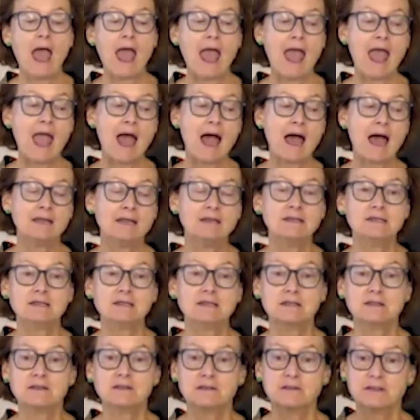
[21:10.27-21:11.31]
And
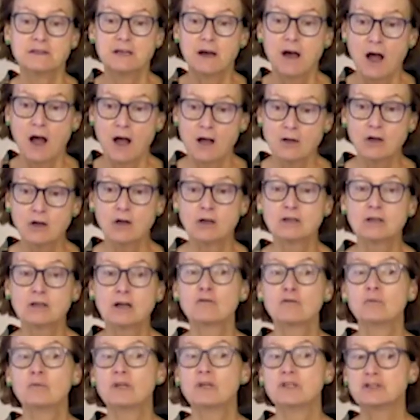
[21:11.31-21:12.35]
the Hong Kong
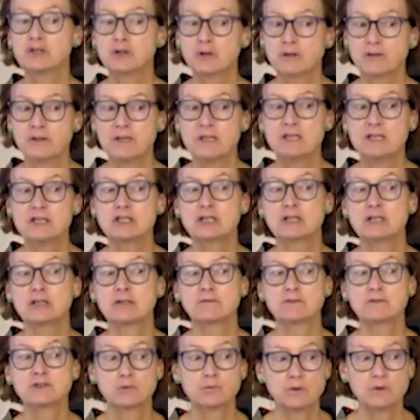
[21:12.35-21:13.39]
government took the
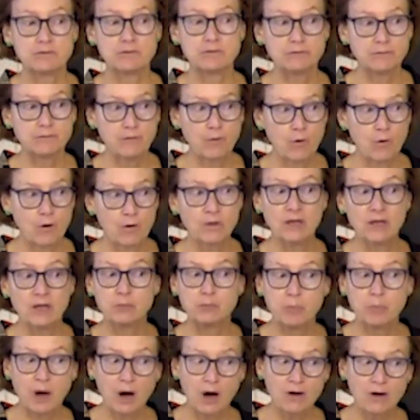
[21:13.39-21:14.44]
initiative to reform it
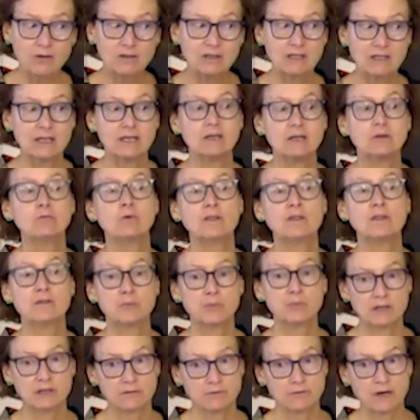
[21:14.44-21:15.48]
partly when the
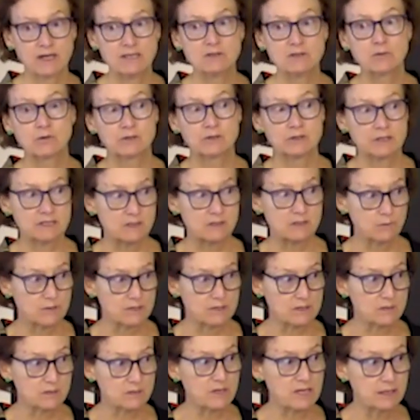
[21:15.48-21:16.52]
Bill of Rights ordinance
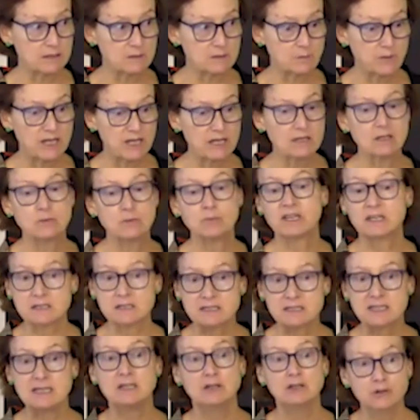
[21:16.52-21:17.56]
was being debated
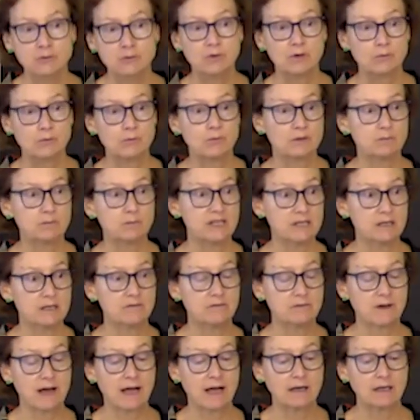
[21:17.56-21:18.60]
because they knew it would be
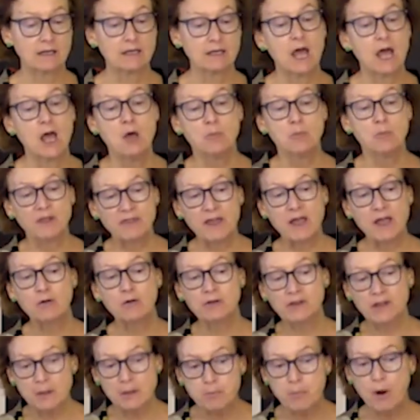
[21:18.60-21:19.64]
invalid. But they
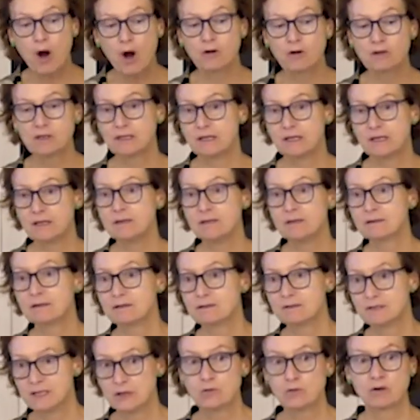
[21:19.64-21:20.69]
only partly
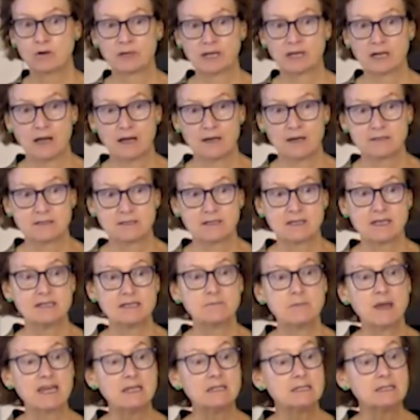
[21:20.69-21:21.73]
decriminalized. They
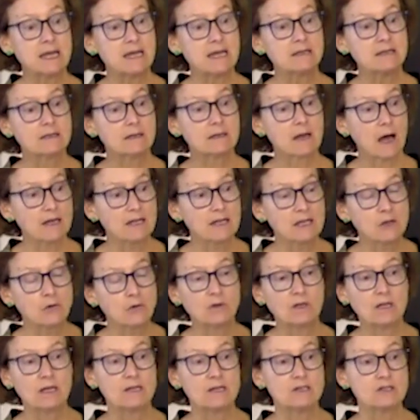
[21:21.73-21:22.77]
maintained an
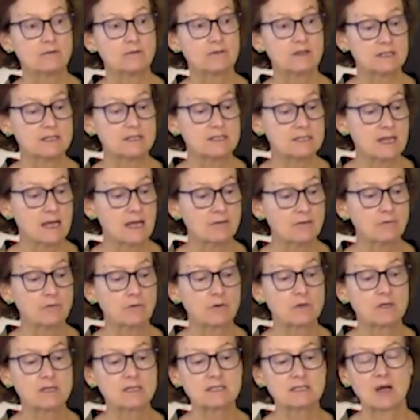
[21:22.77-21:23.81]
unequal age of consent,
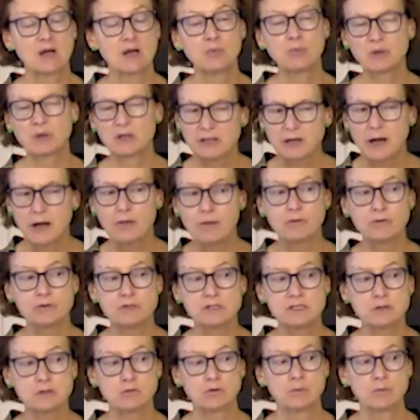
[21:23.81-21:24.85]
for example, and other
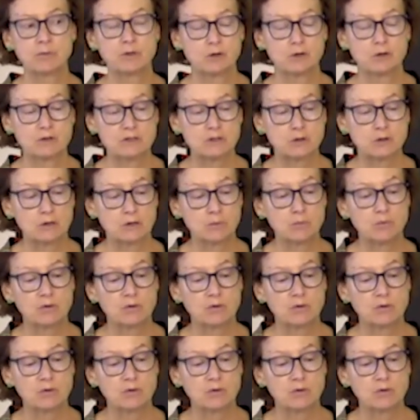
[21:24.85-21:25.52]
discriminatory